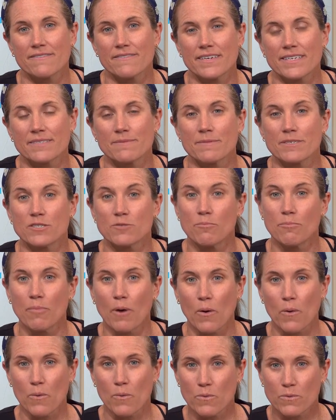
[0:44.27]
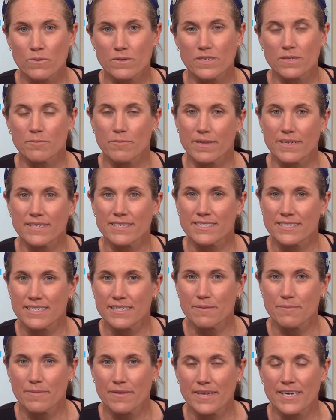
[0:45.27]
as much bone to place an
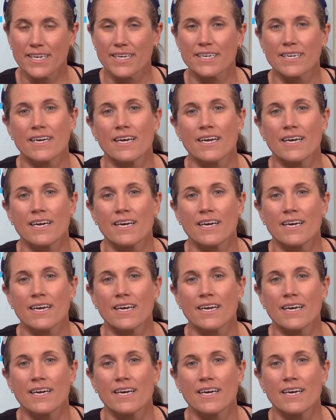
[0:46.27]
implant.